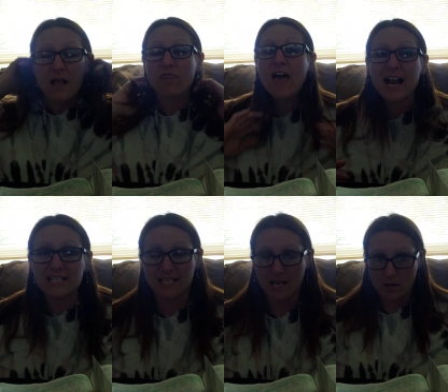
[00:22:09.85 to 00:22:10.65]

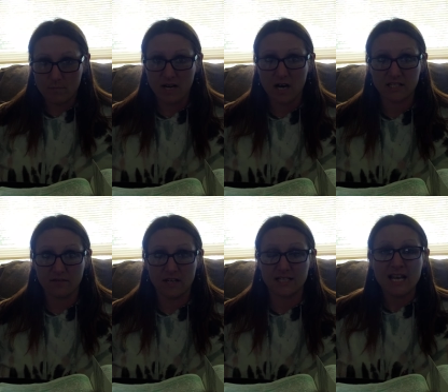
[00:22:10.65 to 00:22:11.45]
That's because
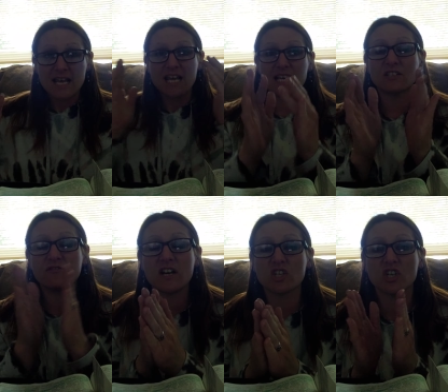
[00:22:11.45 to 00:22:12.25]
of it. He's
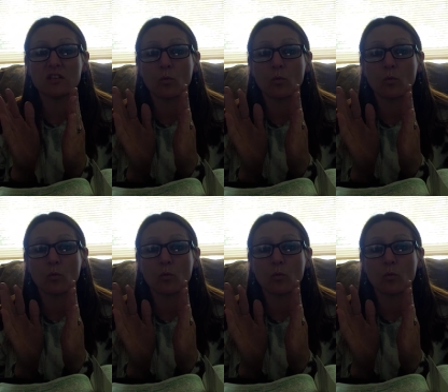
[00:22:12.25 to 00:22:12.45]
finishing